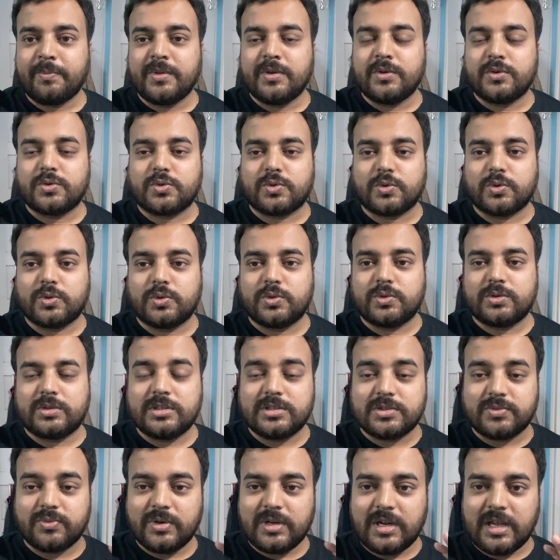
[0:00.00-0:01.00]
So
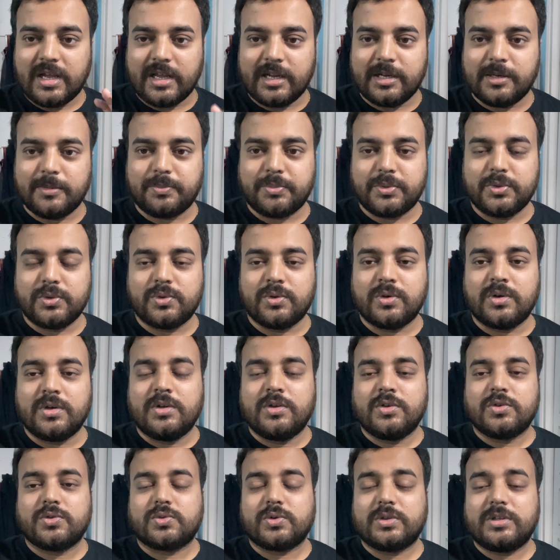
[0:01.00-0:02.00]
this will help you.
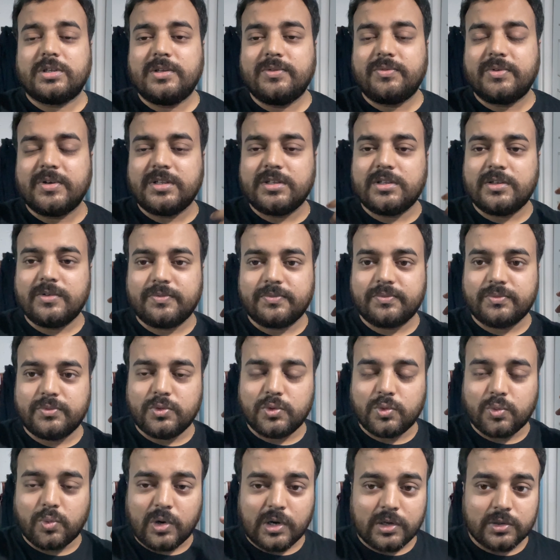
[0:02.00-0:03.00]
So even if you
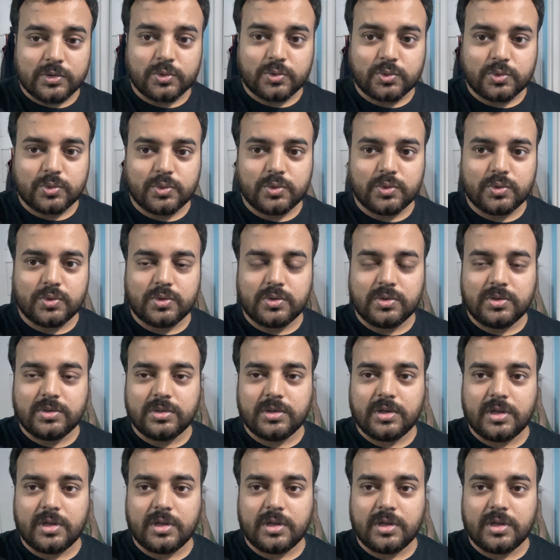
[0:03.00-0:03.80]
want to